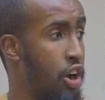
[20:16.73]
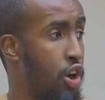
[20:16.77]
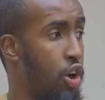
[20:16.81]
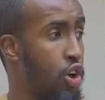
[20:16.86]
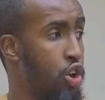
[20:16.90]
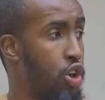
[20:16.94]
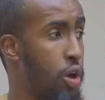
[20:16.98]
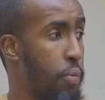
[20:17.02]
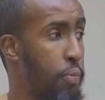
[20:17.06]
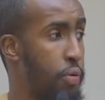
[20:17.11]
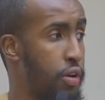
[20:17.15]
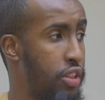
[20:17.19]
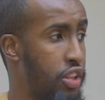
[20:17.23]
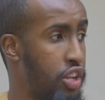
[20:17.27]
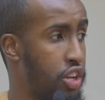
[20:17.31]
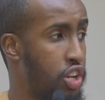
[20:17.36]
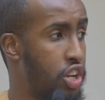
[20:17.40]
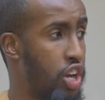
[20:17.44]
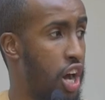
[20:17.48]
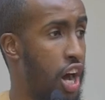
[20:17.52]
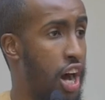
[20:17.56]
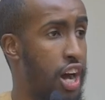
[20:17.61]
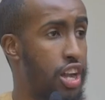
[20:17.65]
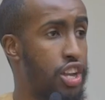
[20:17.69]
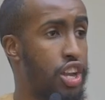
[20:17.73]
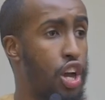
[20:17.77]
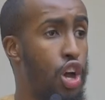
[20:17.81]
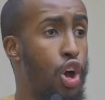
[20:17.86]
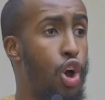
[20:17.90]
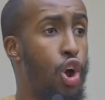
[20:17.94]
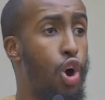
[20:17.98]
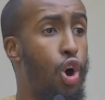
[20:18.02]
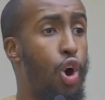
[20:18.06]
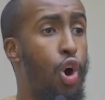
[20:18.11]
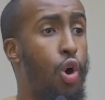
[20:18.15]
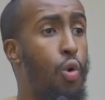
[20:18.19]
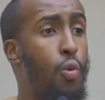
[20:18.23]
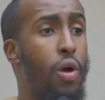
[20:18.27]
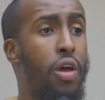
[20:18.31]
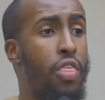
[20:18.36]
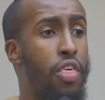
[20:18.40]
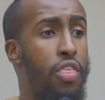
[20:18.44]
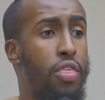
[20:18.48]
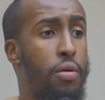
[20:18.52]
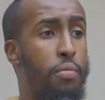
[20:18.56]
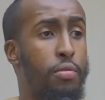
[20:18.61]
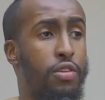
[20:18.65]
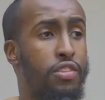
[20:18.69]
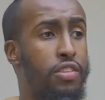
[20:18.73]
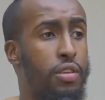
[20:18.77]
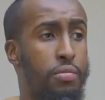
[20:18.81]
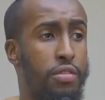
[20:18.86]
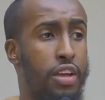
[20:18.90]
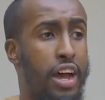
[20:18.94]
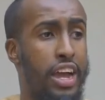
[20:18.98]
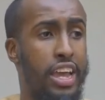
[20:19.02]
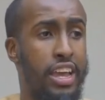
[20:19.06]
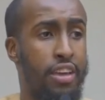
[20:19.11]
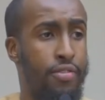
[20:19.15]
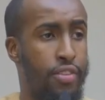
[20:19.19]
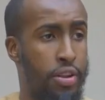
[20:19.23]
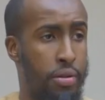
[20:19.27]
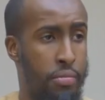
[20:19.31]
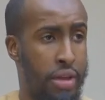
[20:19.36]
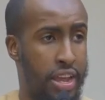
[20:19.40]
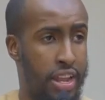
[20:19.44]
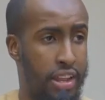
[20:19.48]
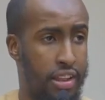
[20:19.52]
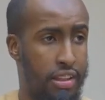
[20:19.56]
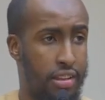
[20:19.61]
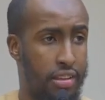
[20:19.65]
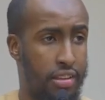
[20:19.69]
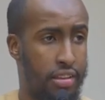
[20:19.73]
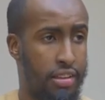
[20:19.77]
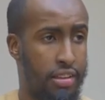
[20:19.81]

or you're put in charge, or whether the Muslims are even made,